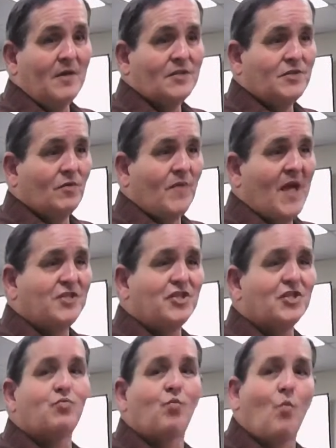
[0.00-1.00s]
So that's
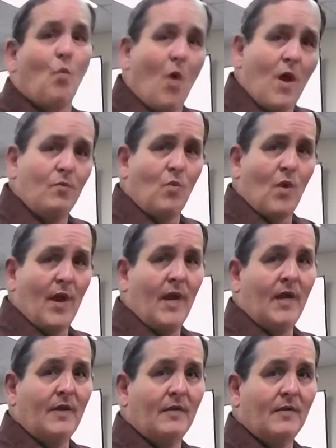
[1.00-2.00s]
just one
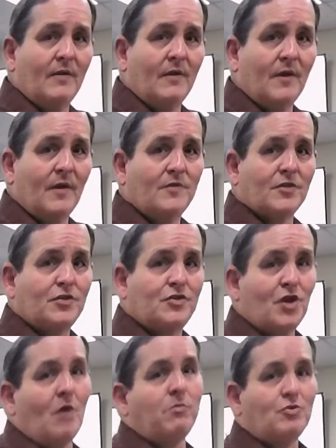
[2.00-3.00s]
way to
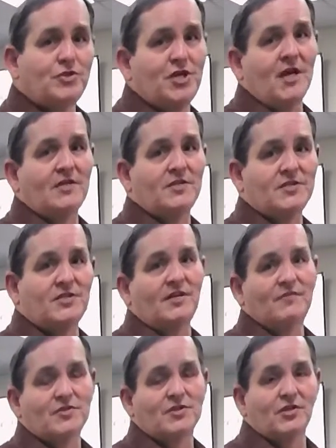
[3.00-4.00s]
double check to see
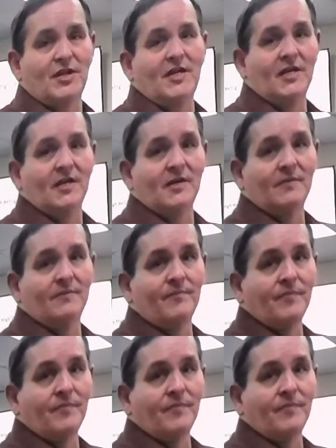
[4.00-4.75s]
if there's a leak in it.